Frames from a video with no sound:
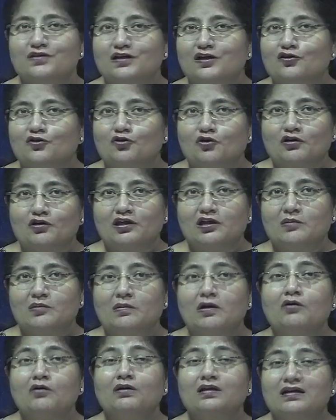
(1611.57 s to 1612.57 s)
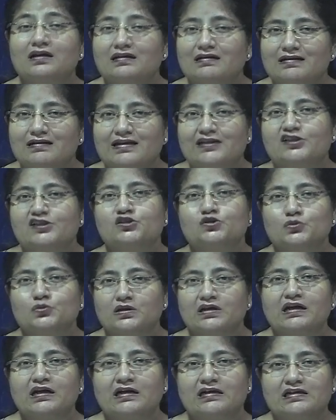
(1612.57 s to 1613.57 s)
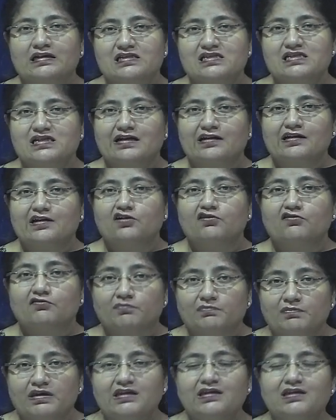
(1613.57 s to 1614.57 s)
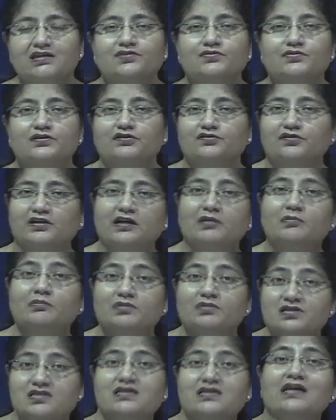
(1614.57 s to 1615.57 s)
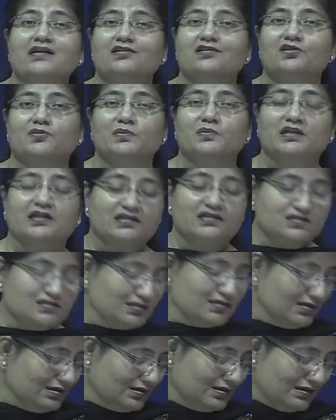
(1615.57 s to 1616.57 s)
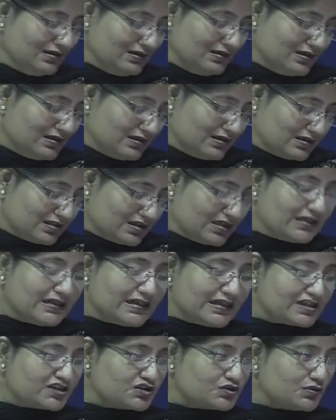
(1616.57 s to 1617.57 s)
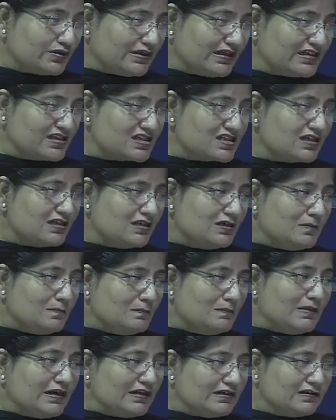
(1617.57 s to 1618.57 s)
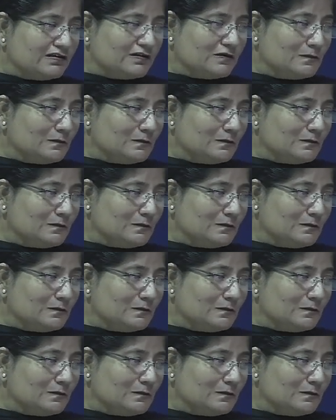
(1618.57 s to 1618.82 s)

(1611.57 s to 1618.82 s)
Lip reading: are talking about contextual understanding of meanings. We try and present the meanings in a contextualized manner.